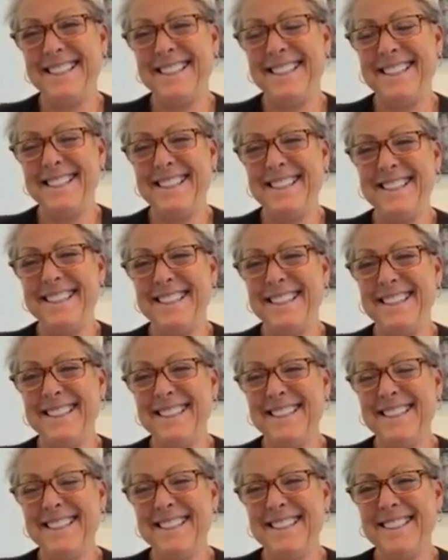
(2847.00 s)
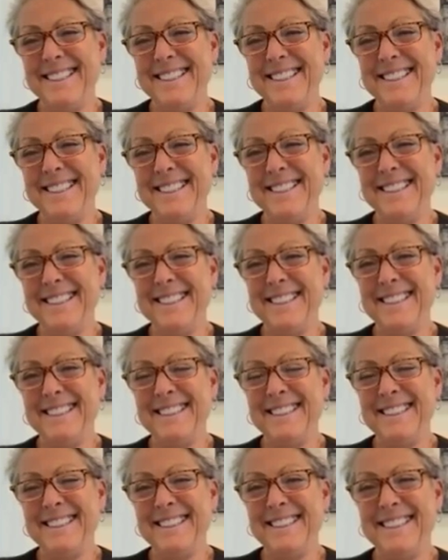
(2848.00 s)

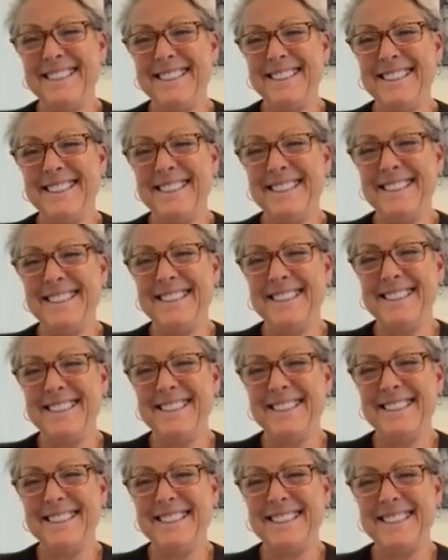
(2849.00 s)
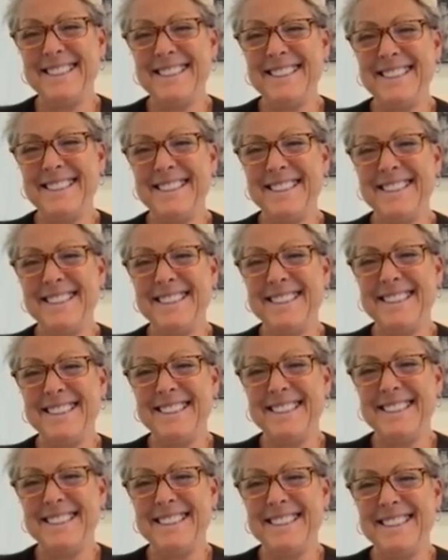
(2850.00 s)

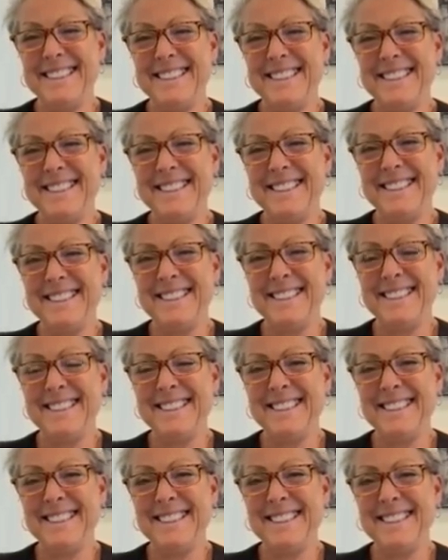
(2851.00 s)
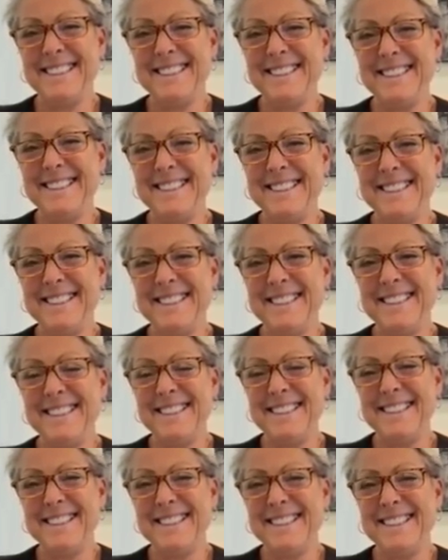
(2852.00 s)

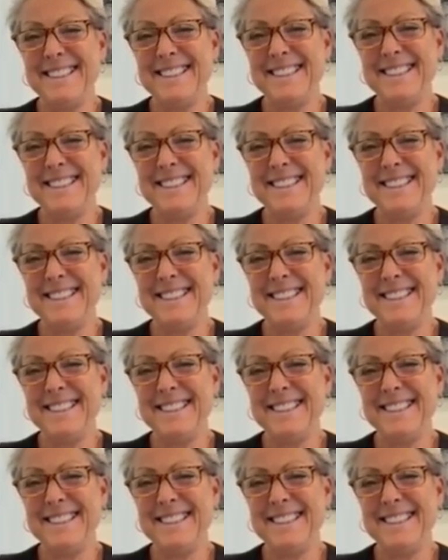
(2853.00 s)
(silent)